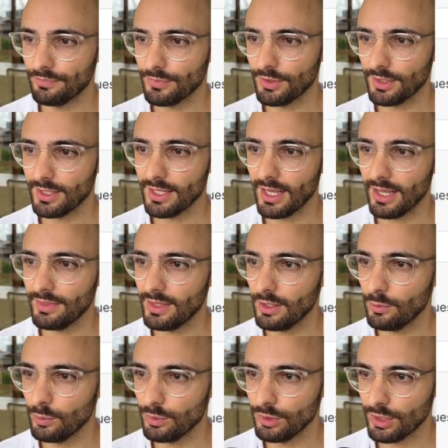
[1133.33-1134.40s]
Okay, and
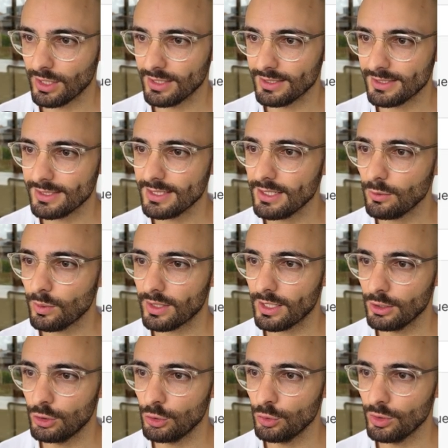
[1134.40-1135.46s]
then you can see what I
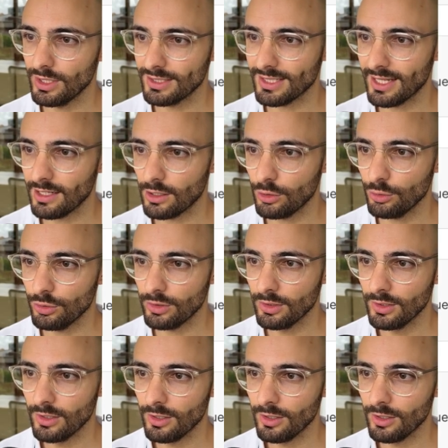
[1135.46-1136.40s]
do is I include